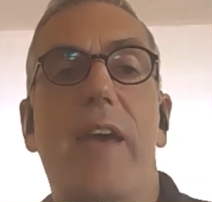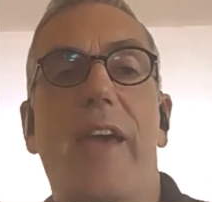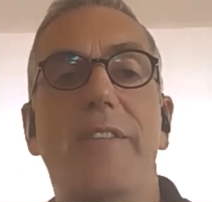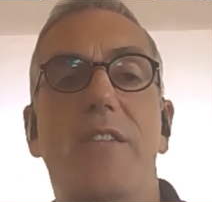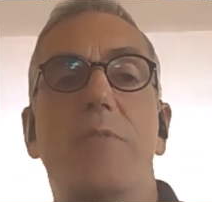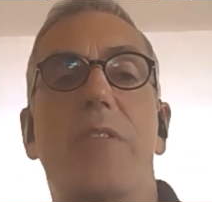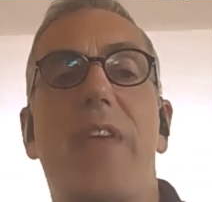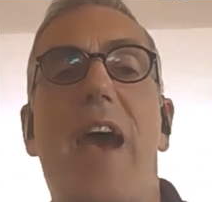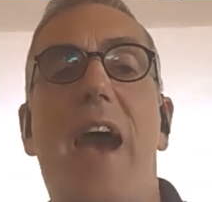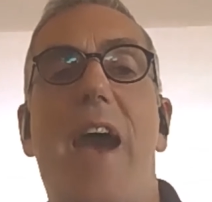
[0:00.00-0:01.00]
In terms of
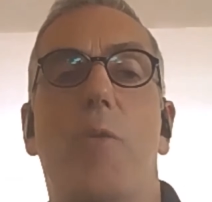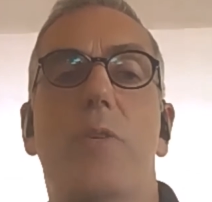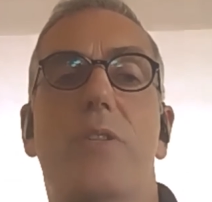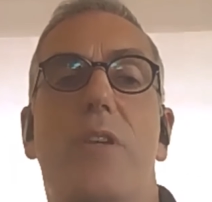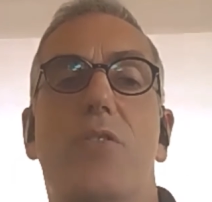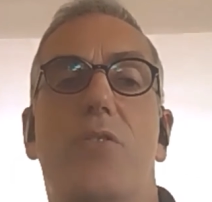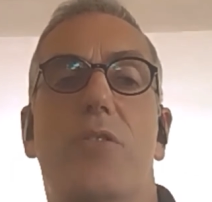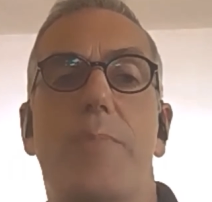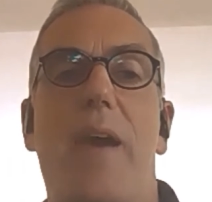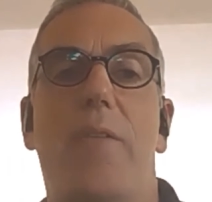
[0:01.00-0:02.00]
the how, so you talked
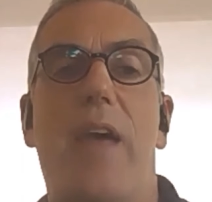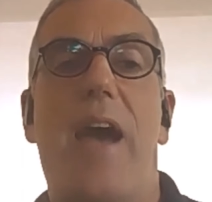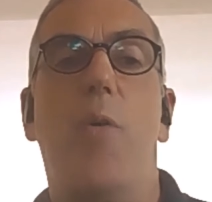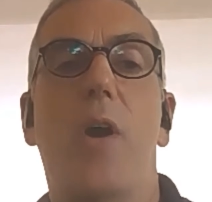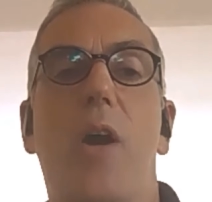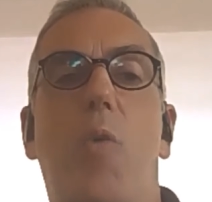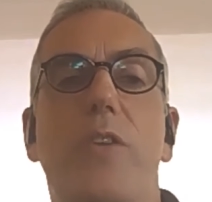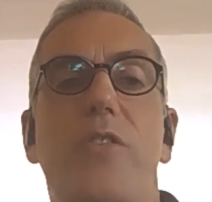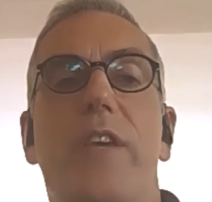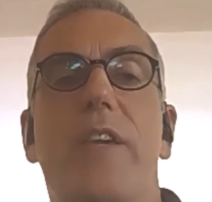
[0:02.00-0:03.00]
about the how,
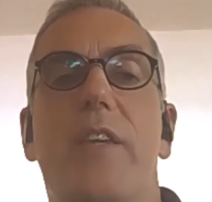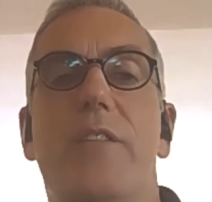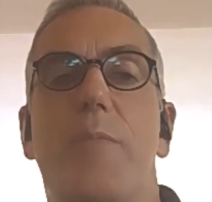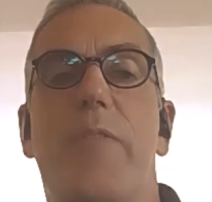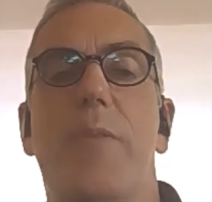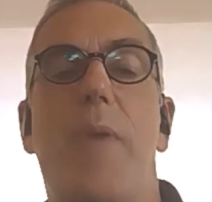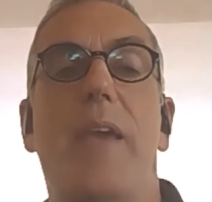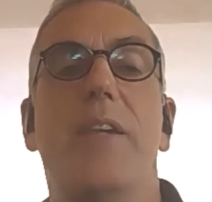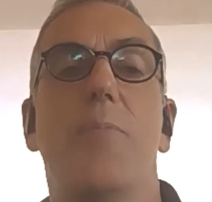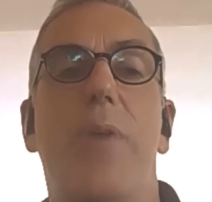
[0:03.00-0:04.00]
what do you think are some of the
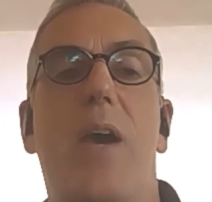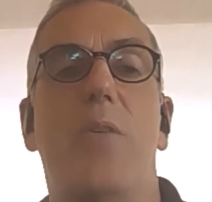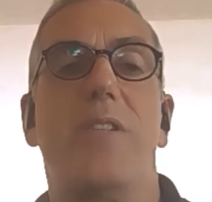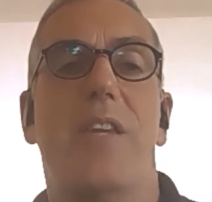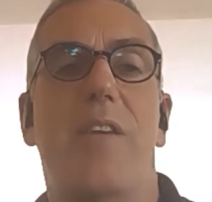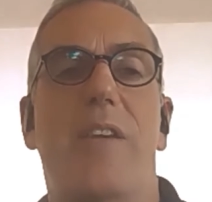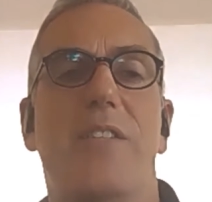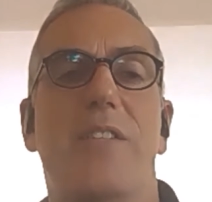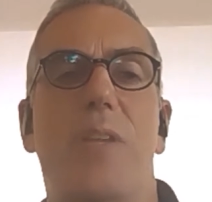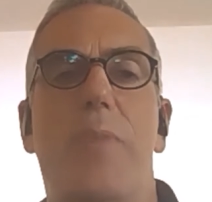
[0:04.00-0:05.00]
main components? I know
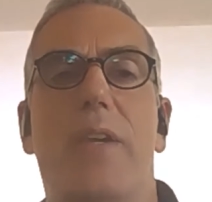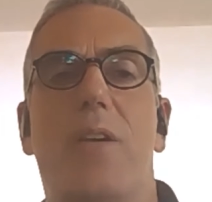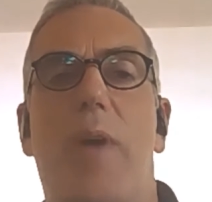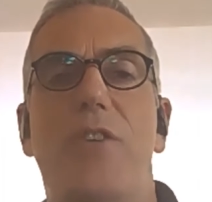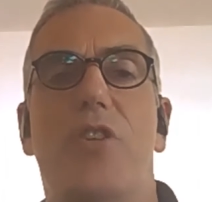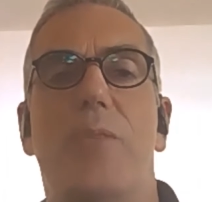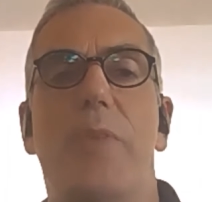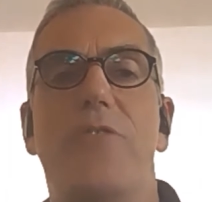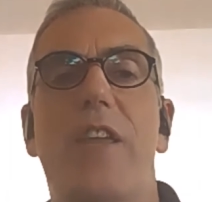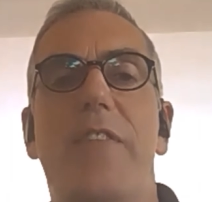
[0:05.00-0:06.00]
that's a really big question,
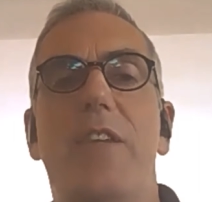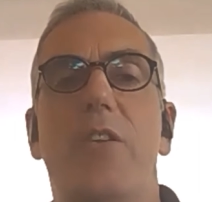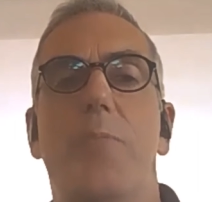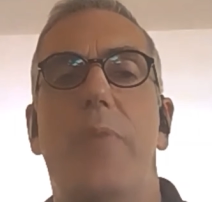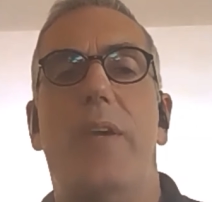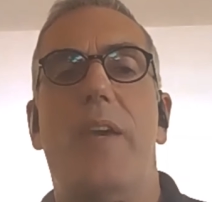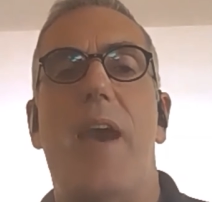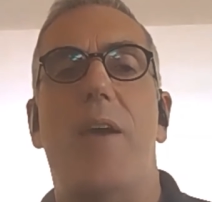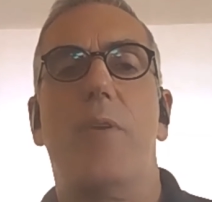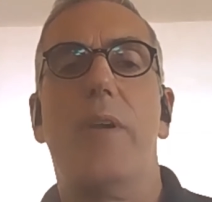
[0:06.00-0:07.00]
but is there anything you can pick
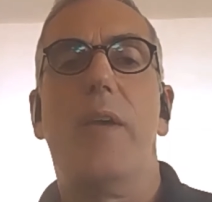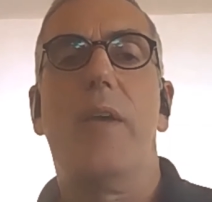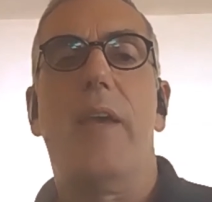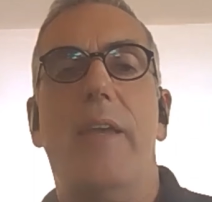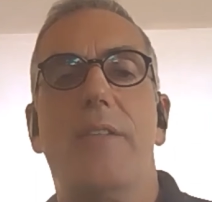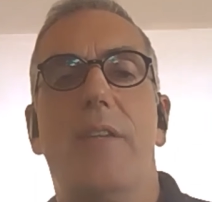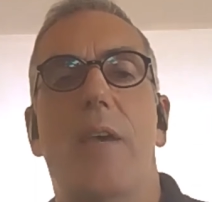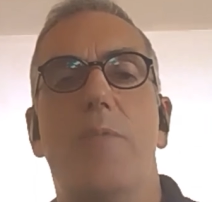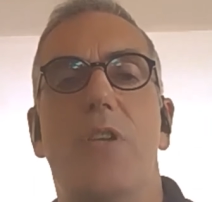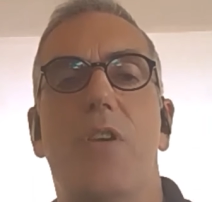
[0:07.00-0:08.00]
out in
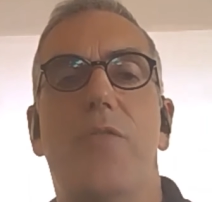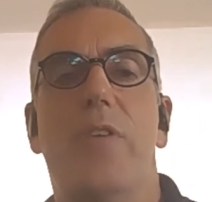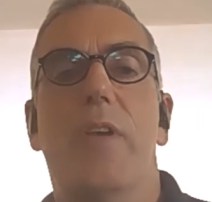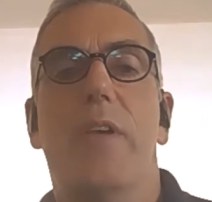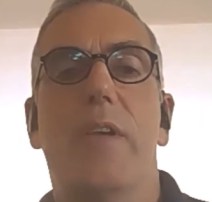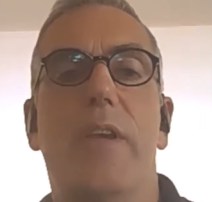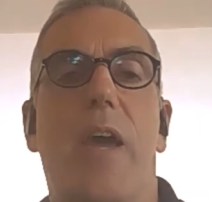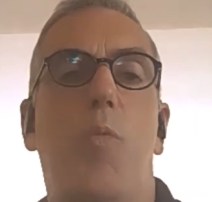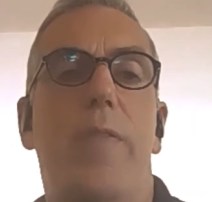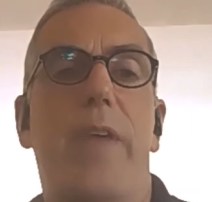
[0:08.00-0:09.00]
terms of, you
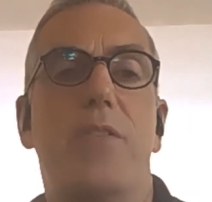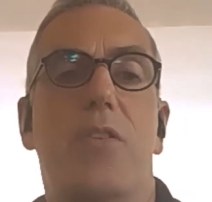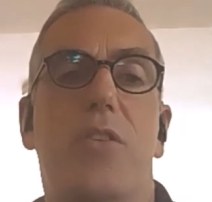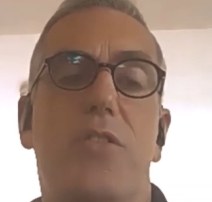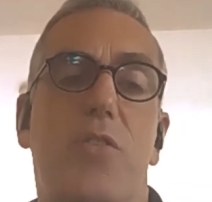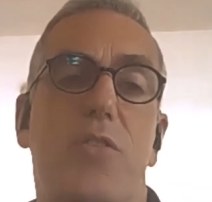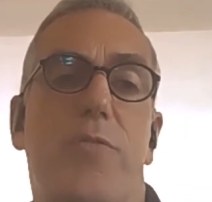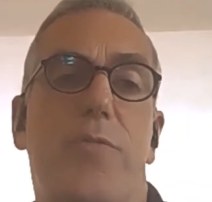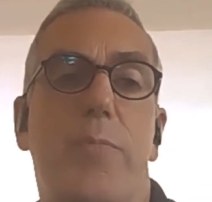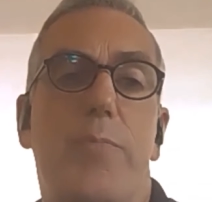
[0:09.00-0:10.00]
know, what those sorts
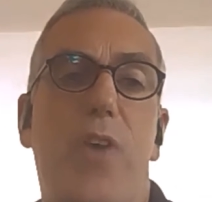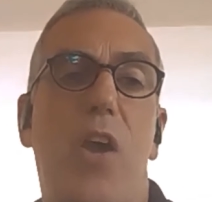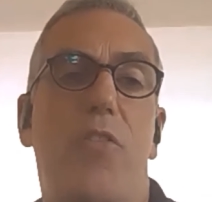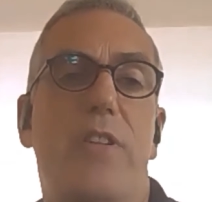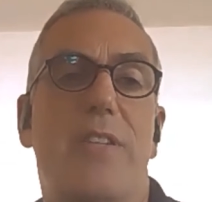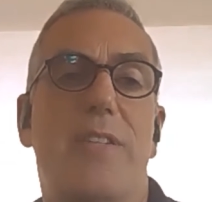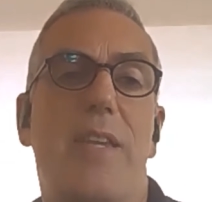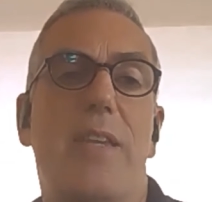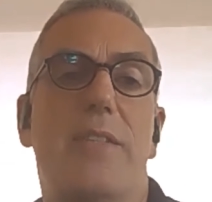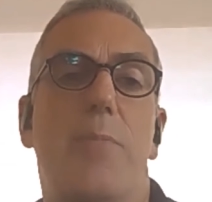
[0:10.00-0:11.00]
of priorities
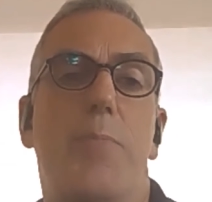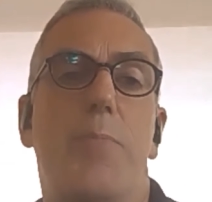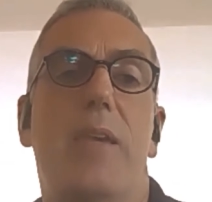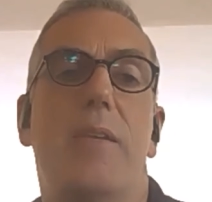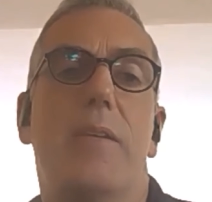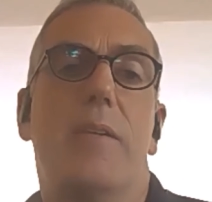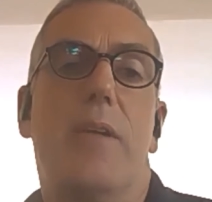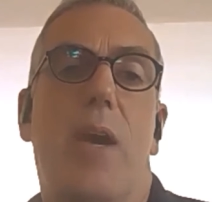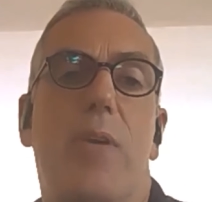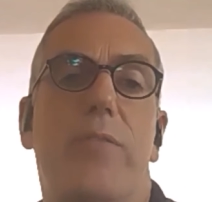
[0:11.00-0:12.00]
need to be
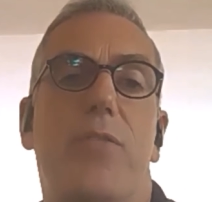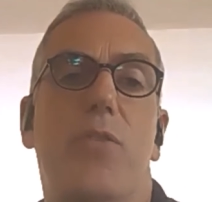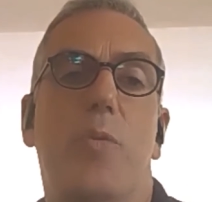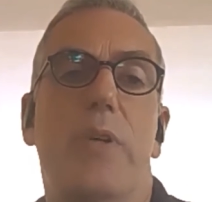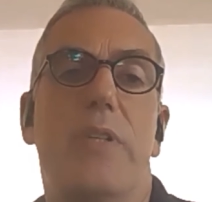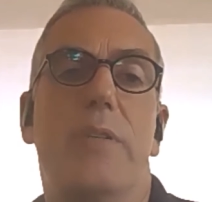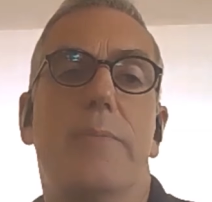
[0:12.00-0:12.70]
going forward,